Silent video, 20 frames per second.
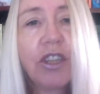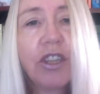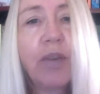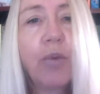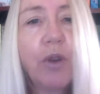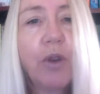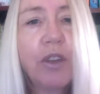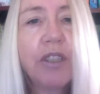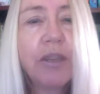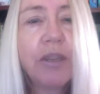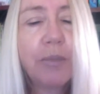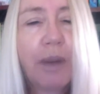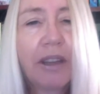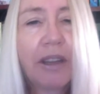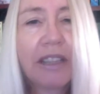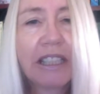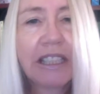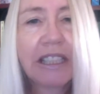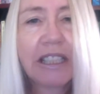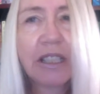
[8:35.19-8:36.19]
There were some
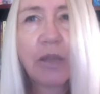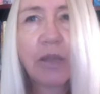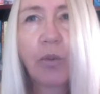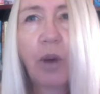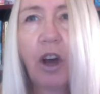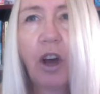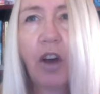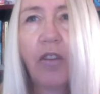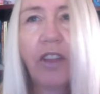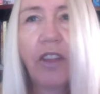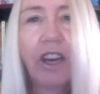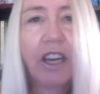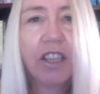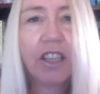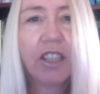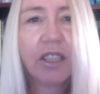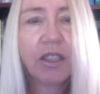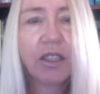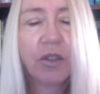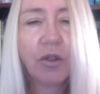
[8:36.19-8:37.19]
others as well that I
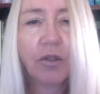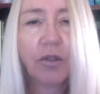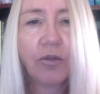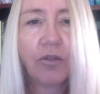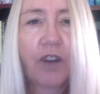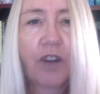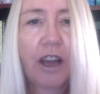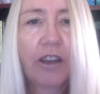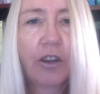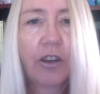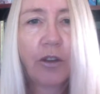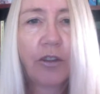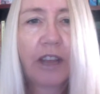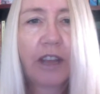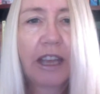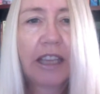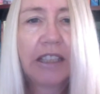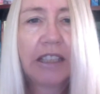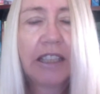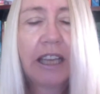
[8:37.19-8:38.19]
just couldn't find
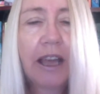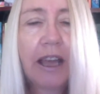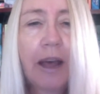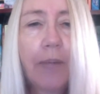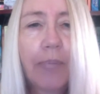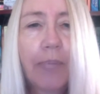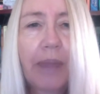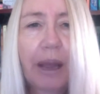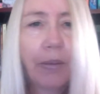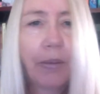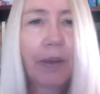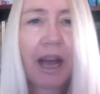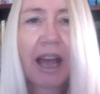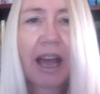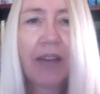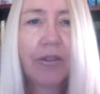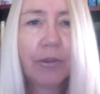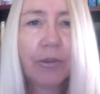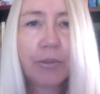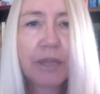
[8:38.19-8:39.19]
offhand. I
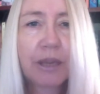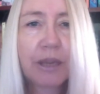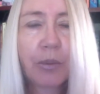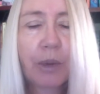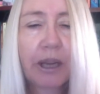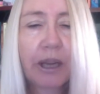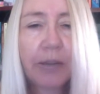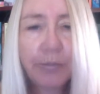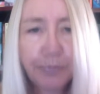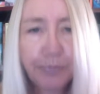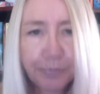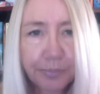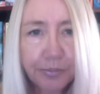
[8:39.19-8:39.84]
have them somewhere.